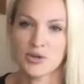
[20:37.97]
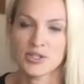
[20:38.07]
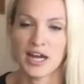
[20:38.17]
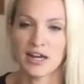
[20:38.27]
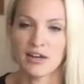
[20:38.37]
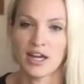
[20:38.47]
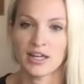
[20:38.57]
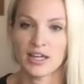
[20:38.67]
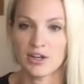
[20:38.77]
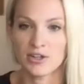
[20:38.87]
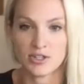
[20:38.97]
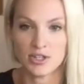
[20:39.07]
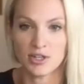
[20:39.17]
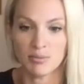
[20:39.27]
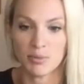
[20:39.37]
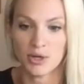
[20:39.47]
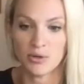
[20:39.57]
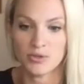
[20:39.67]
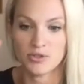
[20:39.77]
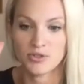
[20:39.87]
it's kind of like here's the
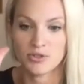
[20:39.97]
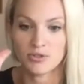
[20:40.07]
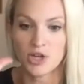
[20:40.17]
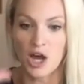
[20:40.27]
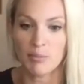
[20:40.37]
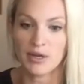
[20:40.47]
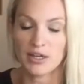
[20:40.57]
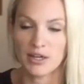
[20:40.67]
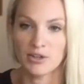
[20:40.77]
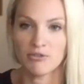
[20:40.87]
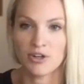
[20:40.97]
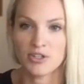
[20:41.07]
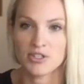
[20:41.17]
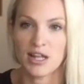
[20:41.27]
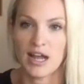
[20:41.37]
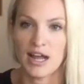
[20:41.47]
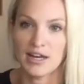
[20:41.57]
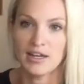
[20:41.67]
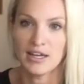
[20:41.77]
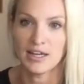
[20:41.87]
post topic on the first
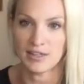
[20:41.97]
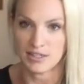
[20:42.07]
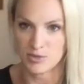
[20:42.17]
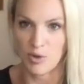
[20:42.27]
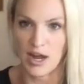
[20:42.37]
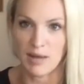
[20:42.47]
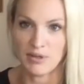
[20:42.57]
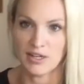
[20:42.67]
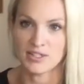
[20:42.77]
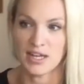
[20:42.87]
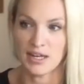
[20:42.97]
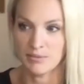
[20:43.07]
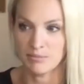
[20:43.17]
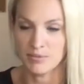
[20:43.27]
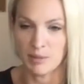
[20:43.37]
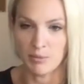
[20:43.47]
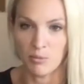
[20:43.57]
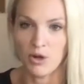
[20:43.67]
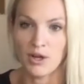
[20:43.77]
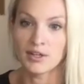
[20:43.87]
slide. They swipe, and then it's like number
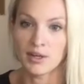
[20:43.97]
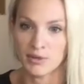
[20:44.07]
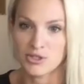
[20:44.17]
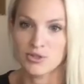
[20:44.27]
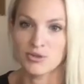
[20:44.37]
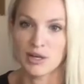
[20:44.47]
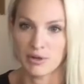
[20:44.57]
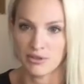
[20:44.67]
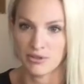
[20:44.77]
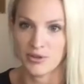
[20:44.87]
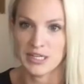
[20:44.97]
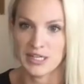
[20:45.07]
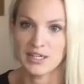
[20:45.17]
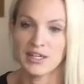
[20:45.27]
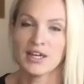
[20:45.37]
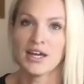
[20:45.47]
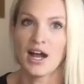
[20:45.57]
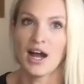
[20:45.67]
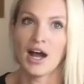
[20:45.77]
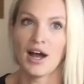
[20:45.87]
one, number two, number three
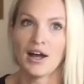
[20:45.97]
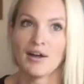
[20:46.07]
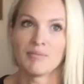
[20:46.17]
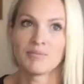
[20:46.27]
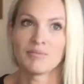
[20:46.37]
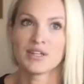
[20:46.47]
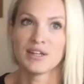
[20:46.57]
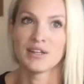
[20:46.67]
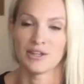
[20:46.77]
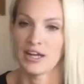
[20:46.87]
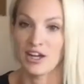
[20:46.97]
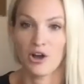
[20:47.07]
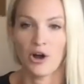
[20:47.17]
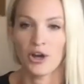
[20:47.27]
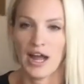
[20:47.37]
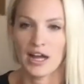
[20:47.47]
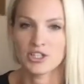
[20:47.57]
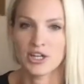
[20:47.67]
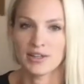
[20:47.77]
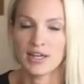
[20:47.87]
um, and then like a call to
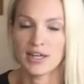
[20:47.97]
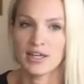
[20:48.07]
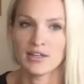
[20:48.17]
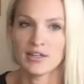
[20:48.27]
action at the end.